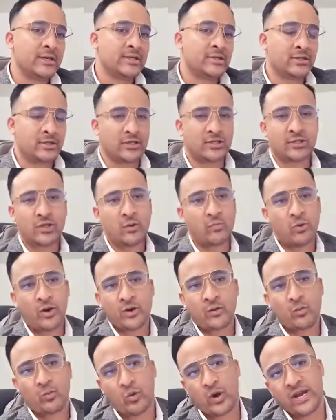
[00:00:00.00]
So there's no
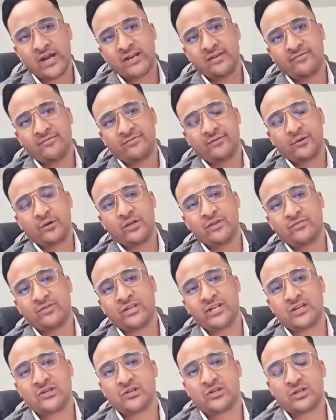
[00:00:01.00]
point waiting for your
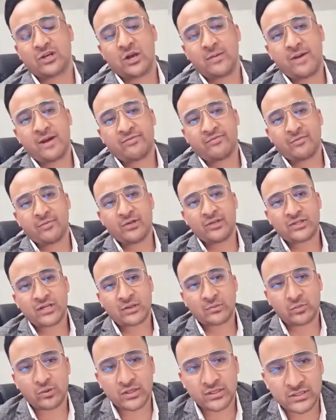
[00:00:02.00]
invitation to come out from New
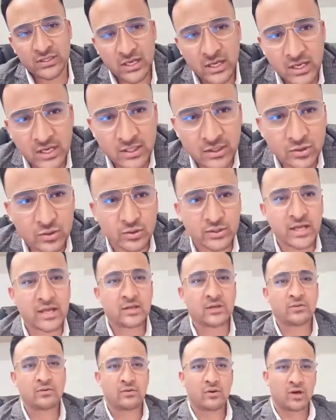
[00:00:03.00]
South Wales so
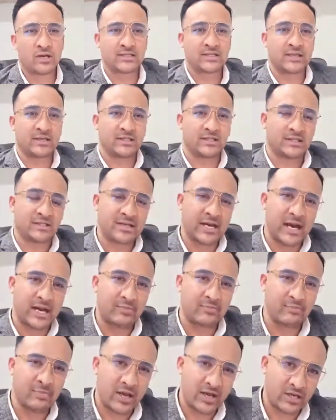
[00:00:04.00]
that you guys can
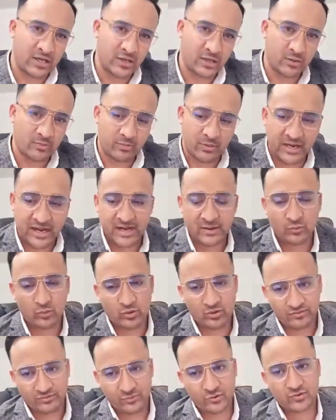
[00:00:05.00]
start making a plan.
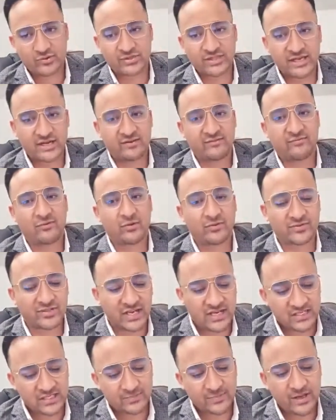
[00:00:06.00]
Well, of course, that involves
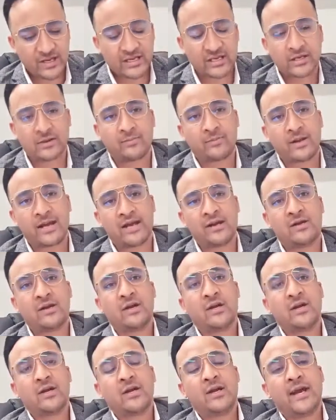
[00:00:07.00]
us making a plan
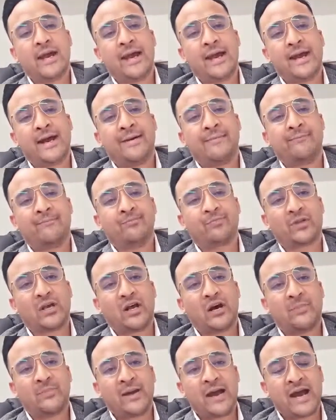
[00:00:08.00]

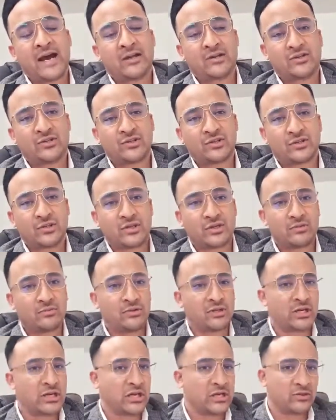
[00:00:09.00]
about,
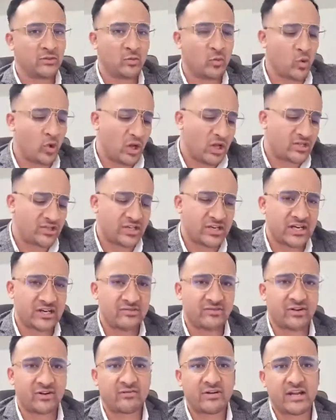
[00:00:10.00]

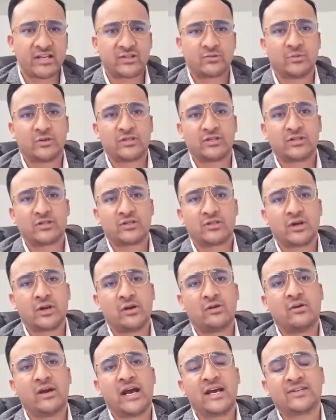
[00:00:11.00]
alternative arrangements.
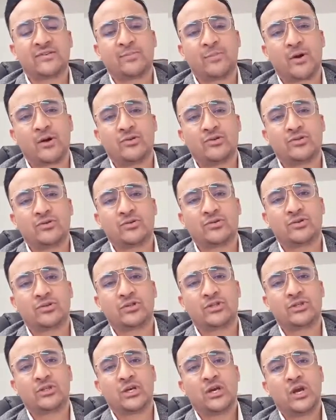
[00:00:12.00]
So as opposed to
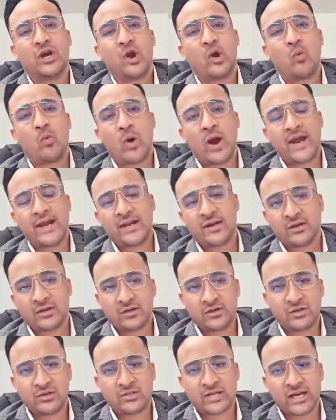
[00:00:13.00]
just waiting
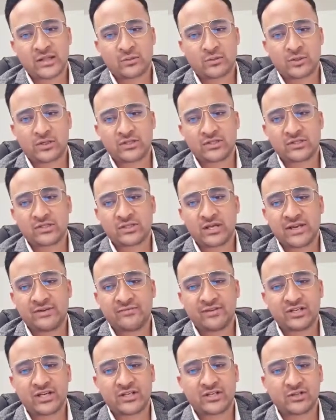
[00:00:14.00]
on New South Wales
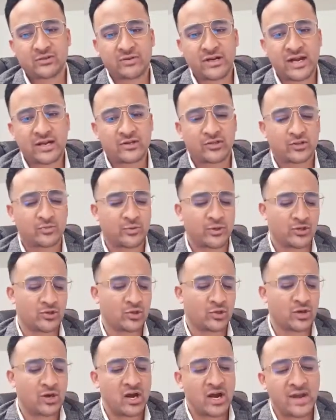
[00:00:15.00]
invitation round just because
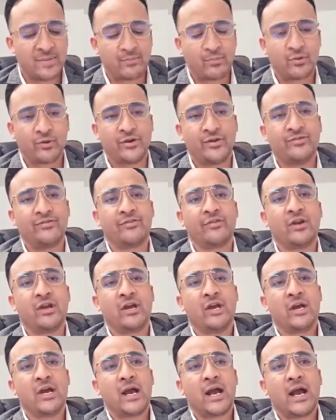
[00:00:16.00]
you've got high points,
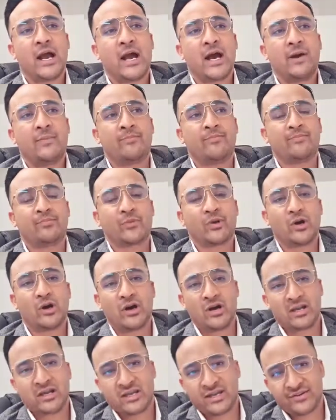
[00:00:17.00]

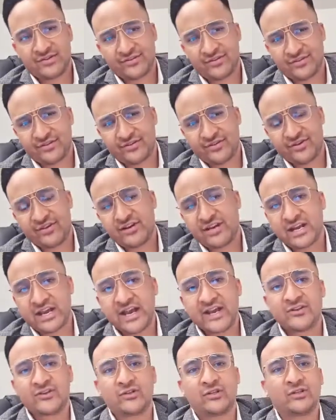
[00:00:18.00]
I guess it's an
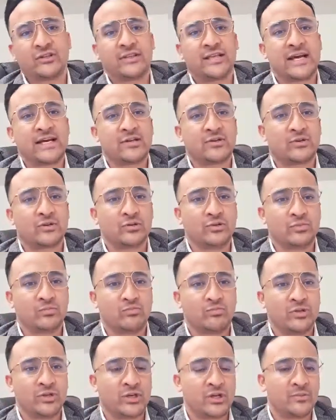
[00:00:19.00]
indication that,
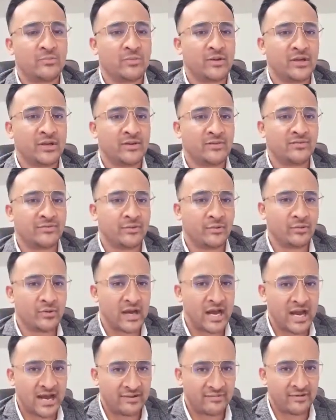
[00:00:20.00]
if you
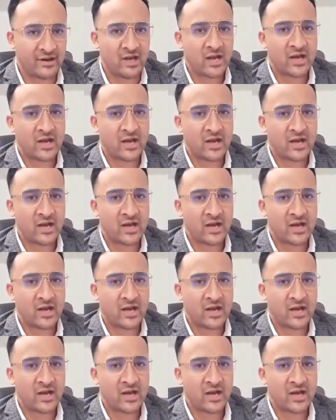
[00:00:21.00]
have